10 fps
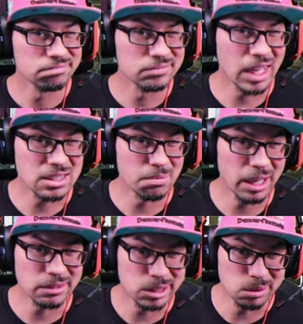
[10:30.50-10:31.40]
that's my
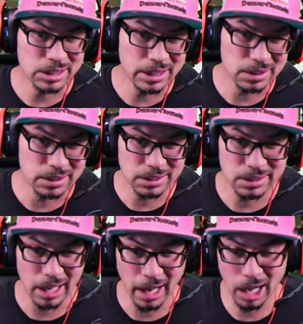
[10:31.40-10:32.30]
two cents on this.
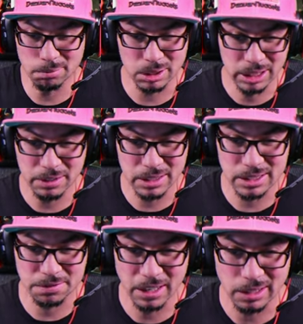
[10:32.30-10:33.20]
I, I believe it's just
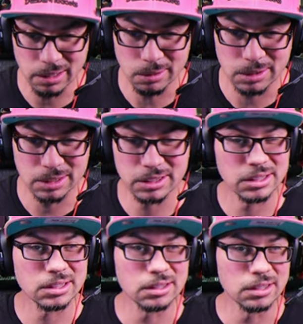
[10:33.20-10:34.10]
fake news. It's just
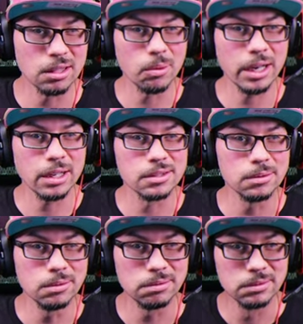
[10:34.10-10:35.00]
another way to
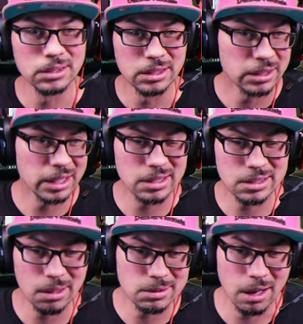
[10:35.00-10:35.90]
get us all
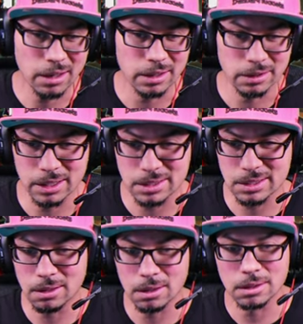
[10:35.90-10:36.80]
talking, get us
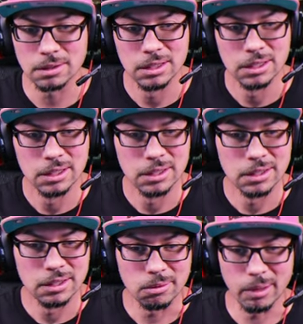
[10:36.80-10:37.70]
all
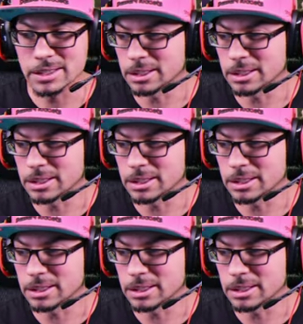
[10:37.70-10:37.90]
ranting